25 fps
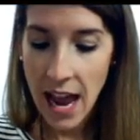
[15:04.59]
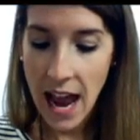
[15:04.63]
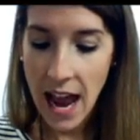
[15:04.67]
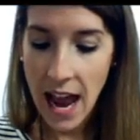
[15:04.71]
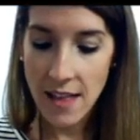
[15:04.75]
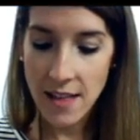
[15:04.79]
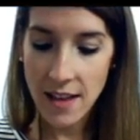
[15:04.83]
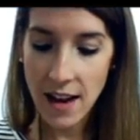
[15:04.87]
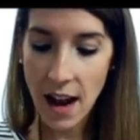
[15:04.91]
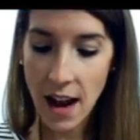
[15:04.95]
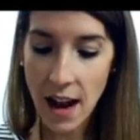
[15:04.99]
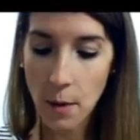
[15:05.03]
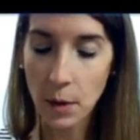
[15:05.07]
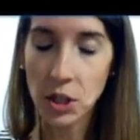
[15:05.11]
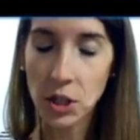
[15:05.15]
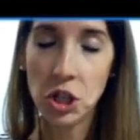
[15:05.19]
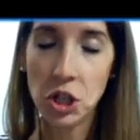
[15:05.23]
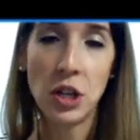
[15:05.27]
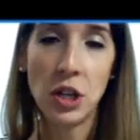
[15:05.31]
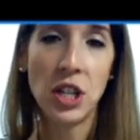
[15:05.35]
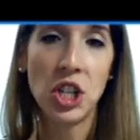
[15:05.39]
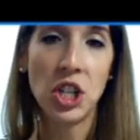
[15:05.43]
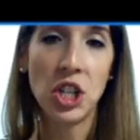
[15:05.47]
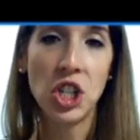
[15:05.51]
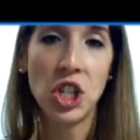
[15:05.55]
And then I want
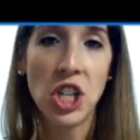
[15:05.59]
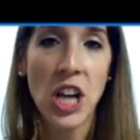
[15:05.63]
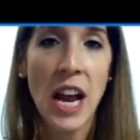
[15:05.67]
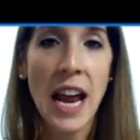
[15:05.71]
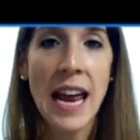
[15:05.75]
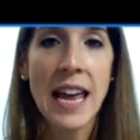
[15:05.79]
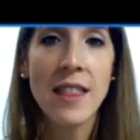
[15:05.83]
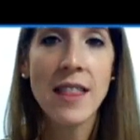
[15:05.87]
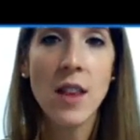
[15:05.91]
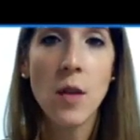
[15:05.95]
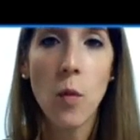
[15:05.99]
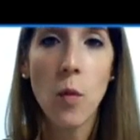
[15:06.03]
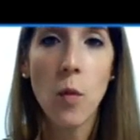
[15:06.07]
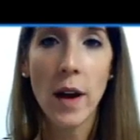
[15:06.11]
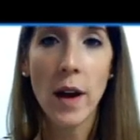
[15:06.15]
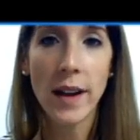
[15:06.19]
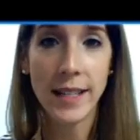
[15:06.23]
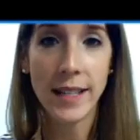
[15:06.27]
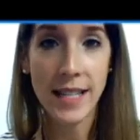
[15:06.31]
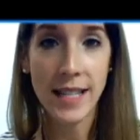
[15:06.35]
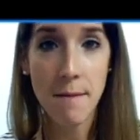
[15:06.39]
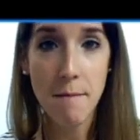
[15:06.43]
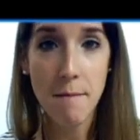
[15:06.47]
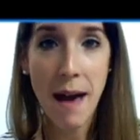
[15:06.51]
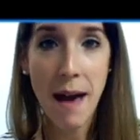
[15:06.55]
you to shade the
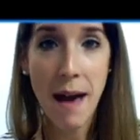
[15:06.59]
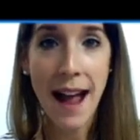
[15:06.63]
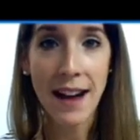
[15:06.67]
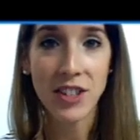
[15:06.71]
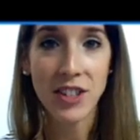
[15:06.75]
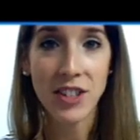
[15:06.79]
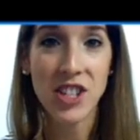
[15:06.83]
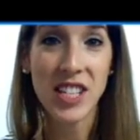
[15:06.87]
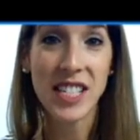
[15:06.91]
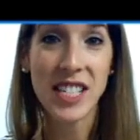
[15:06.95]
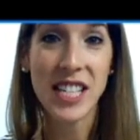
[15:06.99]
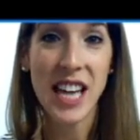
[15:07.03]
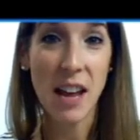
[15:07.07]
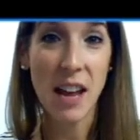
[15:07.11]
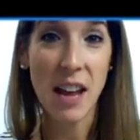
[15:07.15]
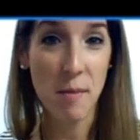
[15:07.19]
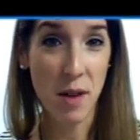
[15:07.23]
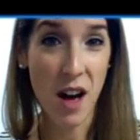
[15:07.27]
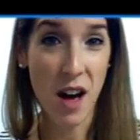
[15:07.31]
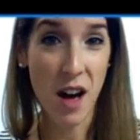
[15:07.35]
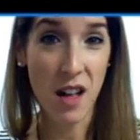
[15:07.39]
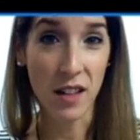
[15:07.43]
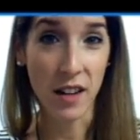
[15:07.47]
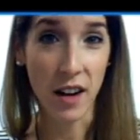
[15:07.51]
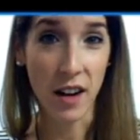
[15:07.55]
ones that match the same
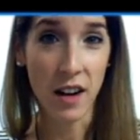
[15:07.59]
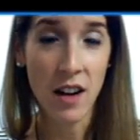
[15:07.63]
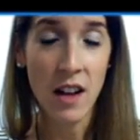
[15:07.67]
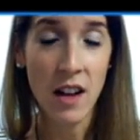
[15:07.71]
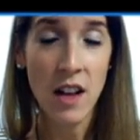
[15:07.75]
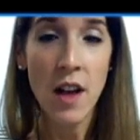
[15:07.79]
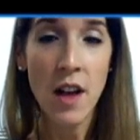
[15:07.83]
color.